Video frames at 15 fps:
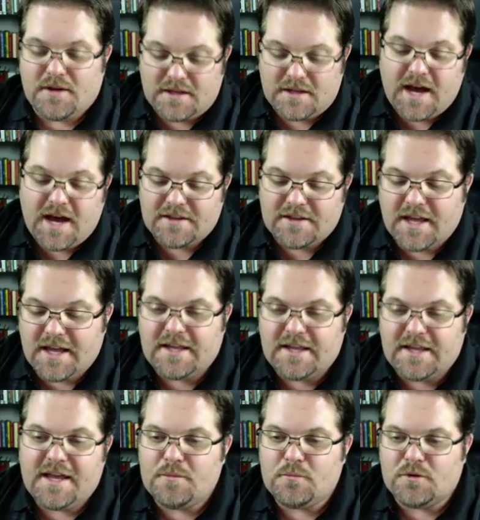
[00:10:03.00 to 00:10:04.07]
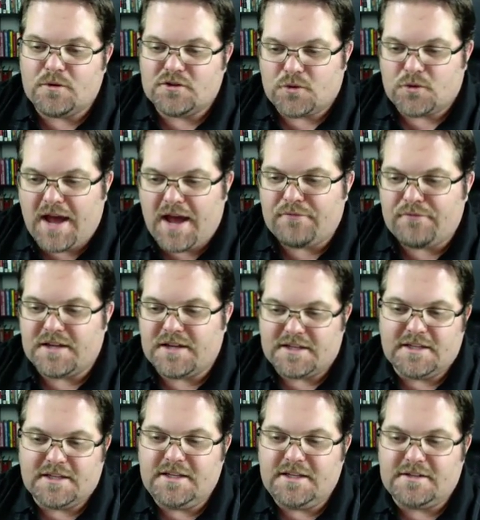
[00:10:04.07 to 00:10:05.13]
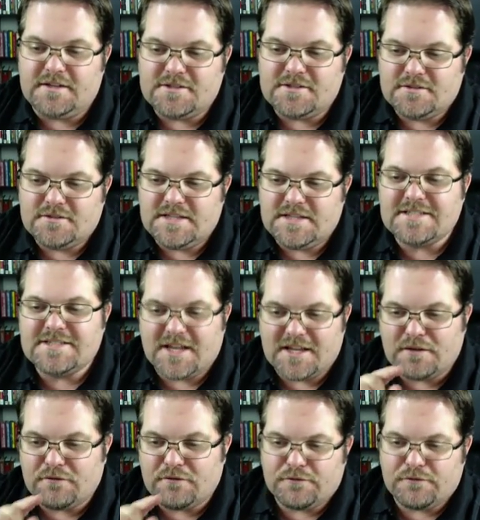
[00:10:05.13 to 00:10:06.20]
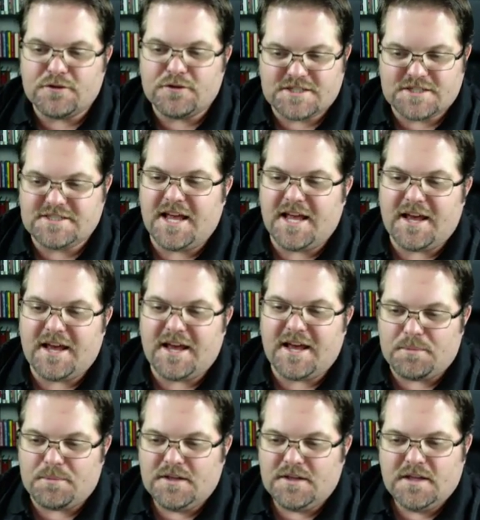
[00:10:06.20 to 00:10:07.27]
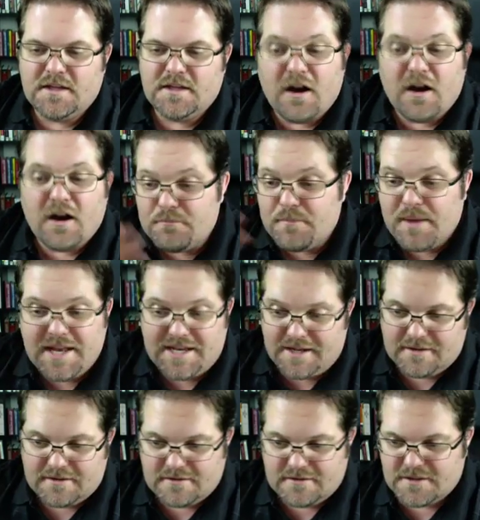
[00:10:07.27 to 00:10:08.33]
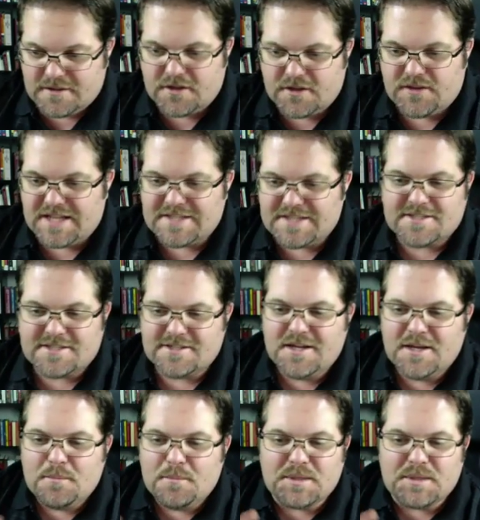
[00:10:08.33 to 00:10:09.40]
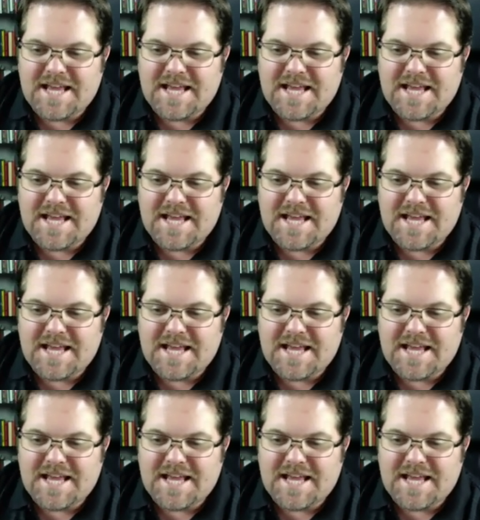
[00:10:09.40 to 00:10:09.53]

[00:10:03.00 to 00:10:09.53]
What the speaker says: online game with traffic and leads. That's like the first step of many. You know, but